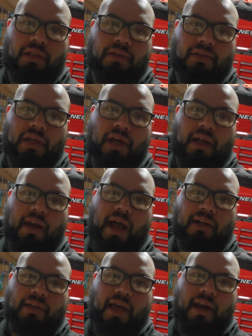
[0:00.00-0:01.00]
Is
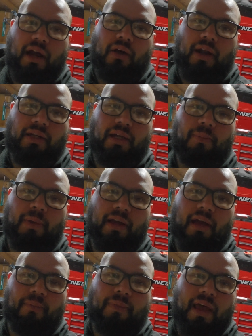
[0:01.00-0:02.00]
knock that out. I did
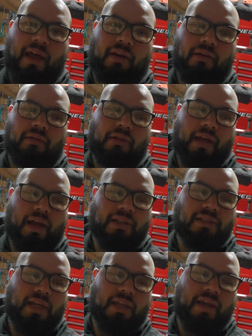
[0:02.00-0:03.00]
pick up that, like I
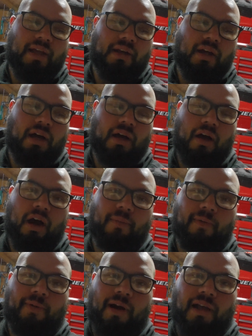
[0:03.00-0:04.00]
said, that
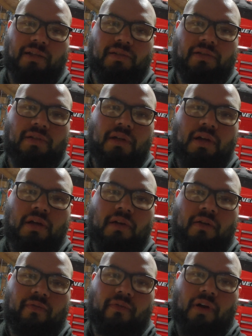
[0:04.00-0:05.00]
Arbor Press
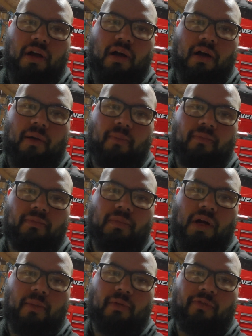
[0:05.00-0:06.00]
from
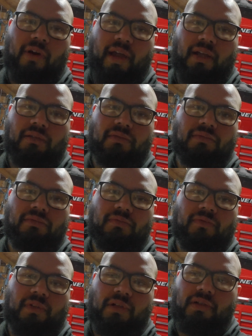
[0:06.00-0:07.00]
Harbor Freight
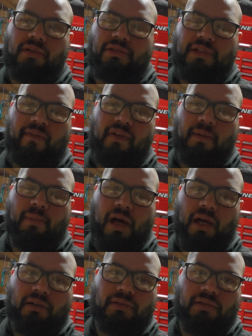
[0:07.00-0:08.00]
for $70. If
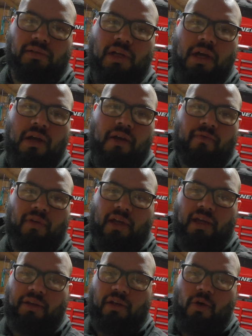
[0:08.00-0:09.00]
you
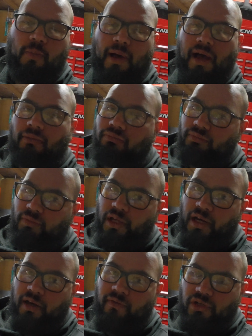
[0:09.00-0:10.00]
can get the coupon,
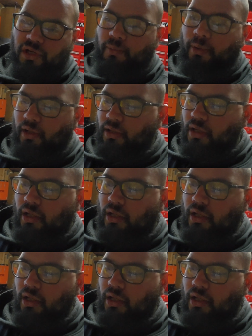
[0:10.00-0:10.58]
get it even cheaper.